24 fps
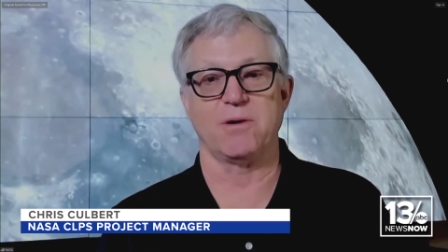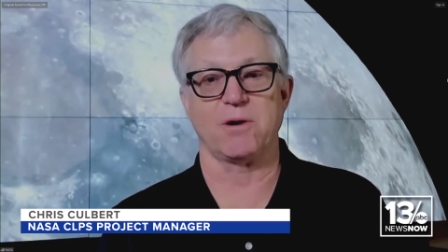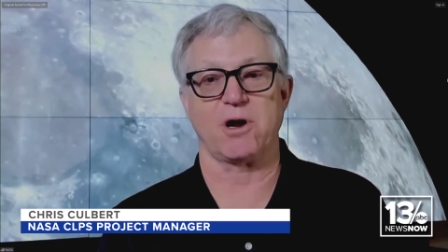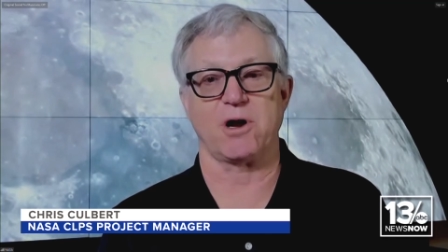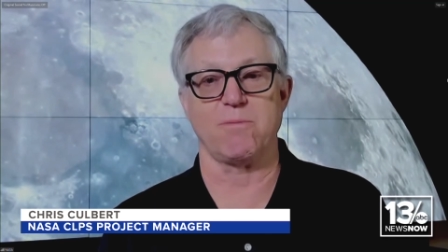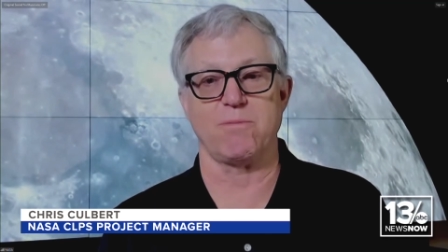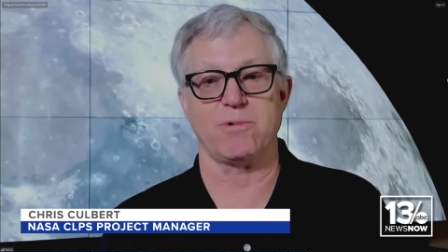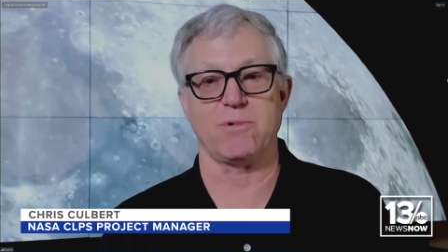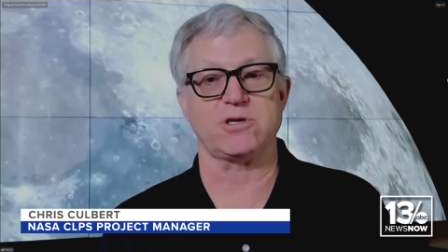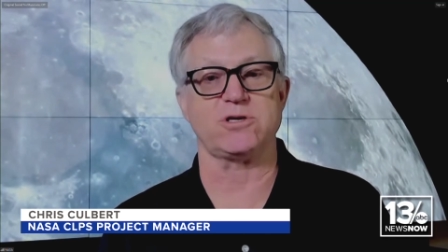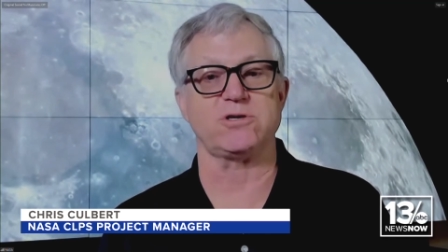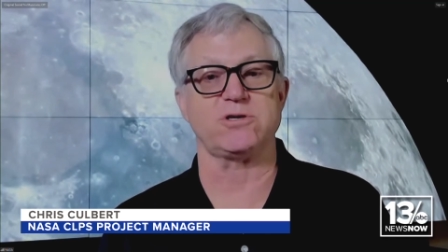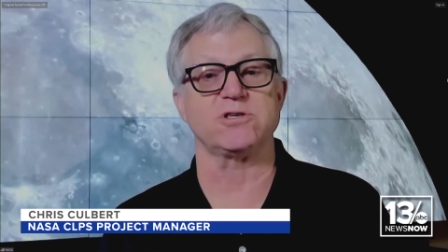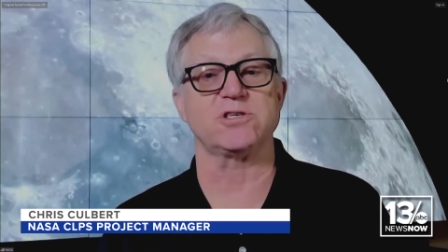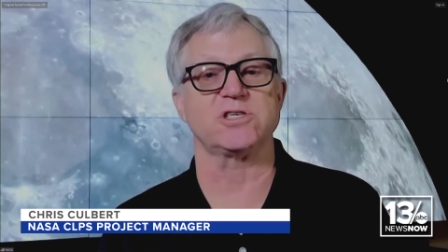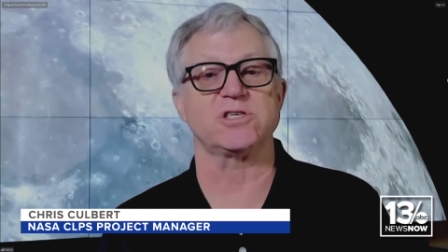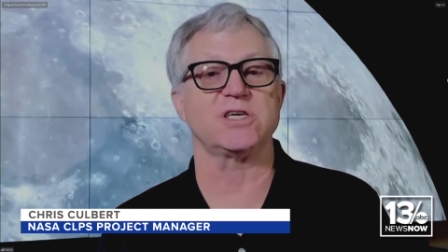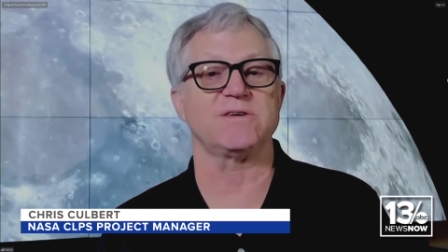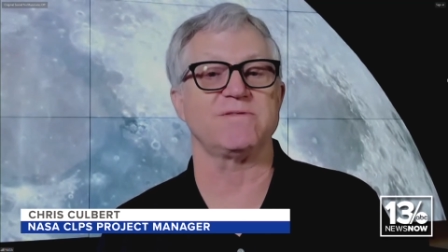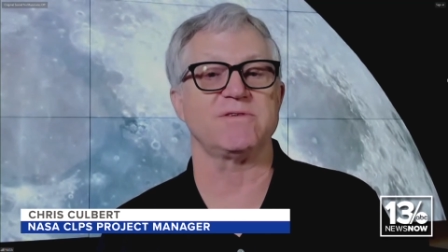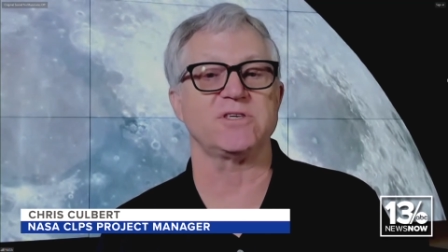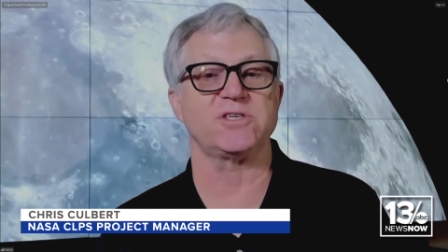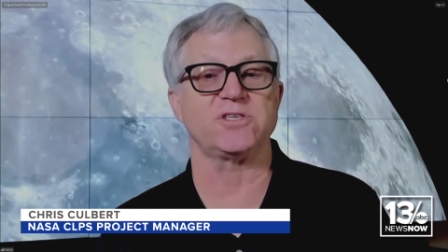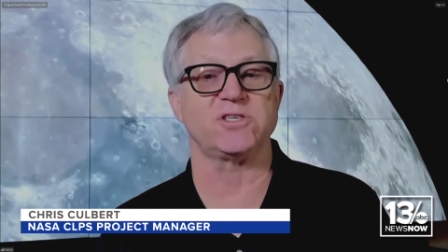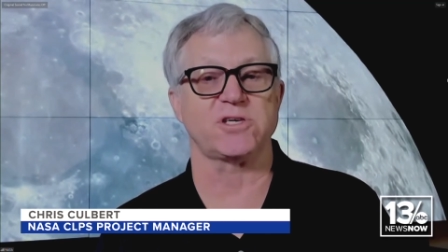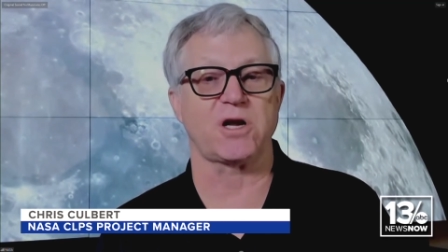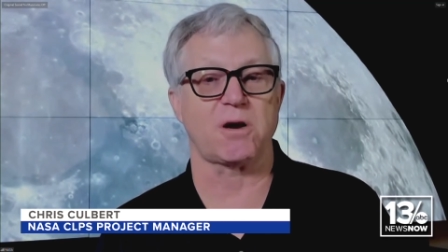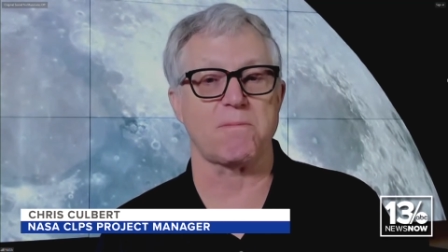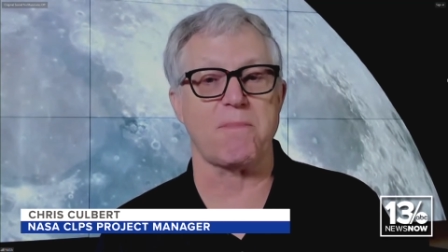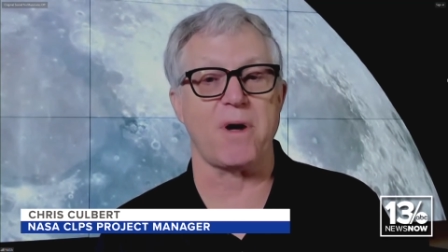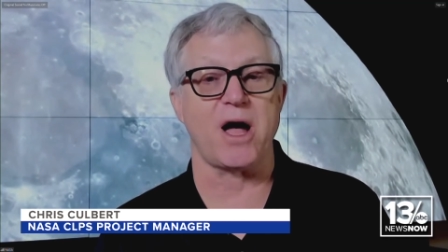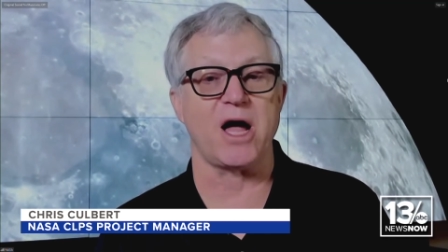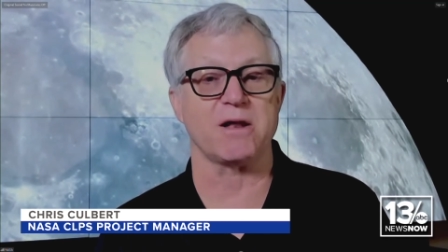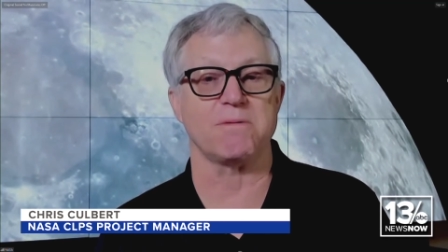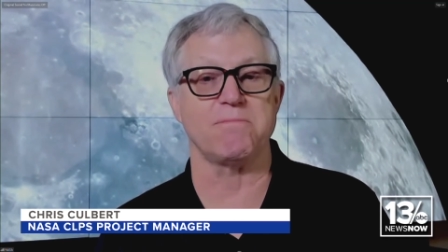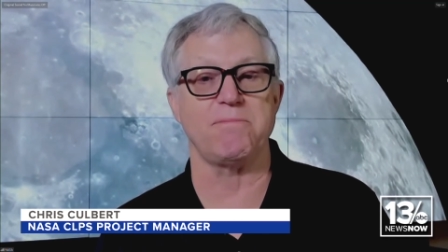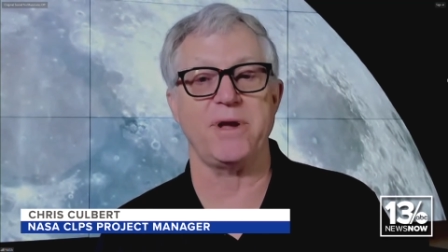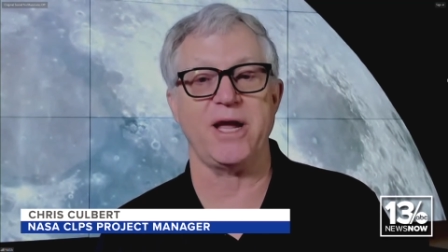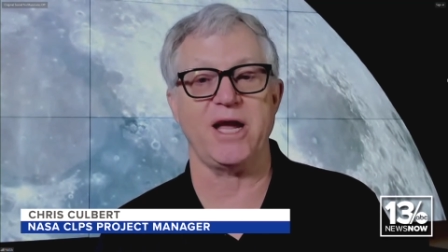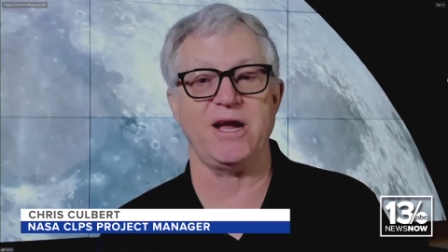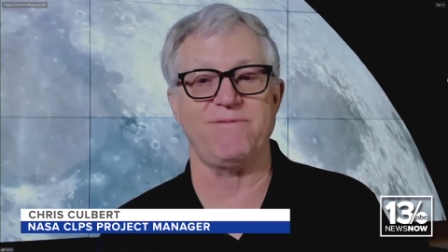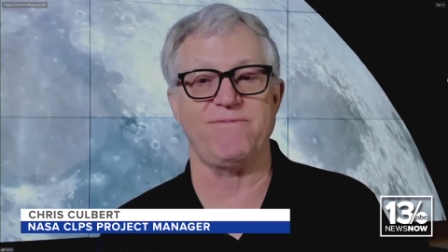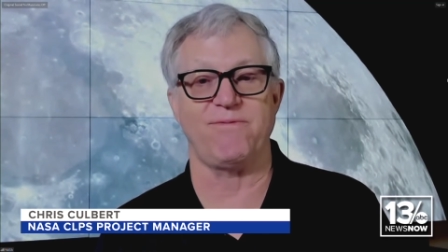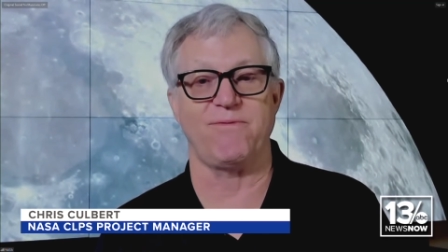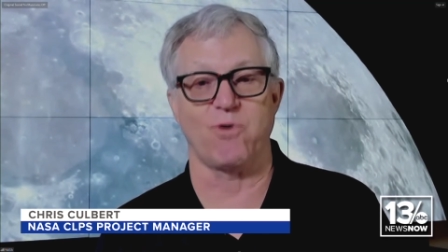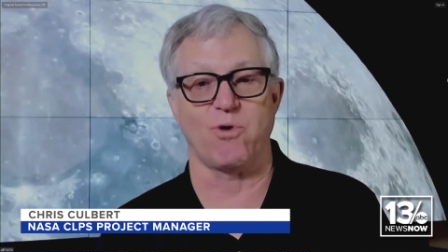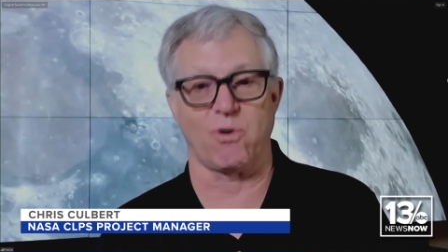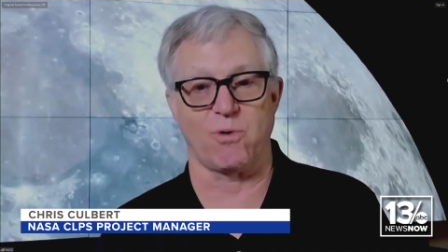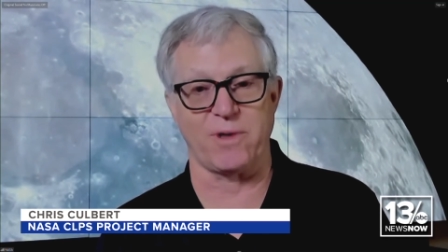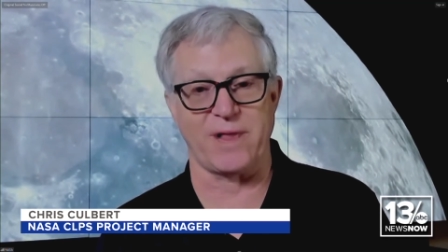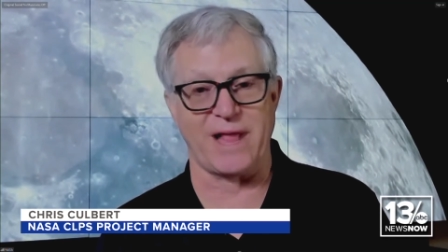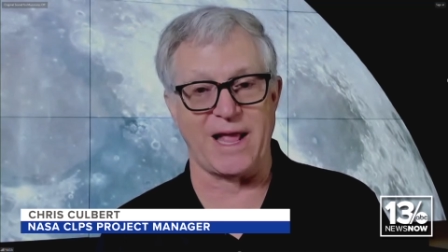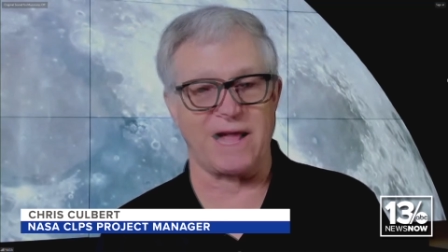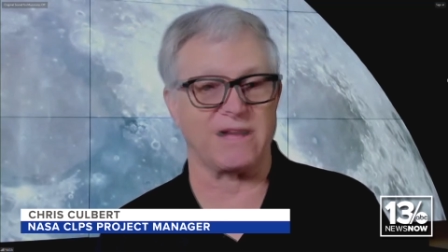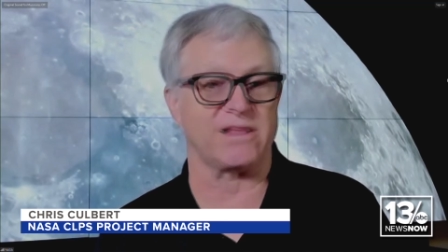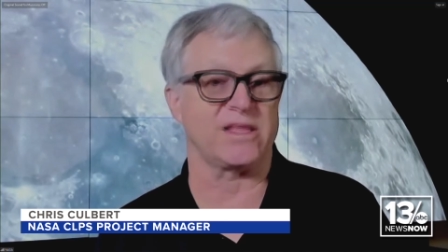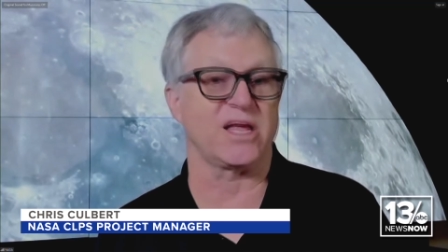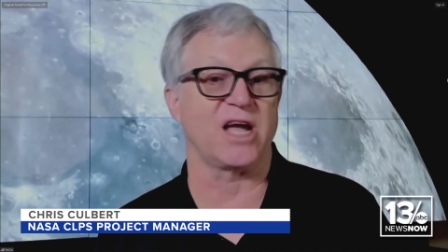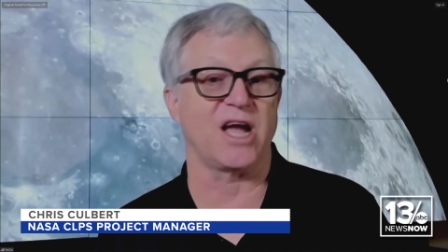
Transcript: commercial services are bought and paid for without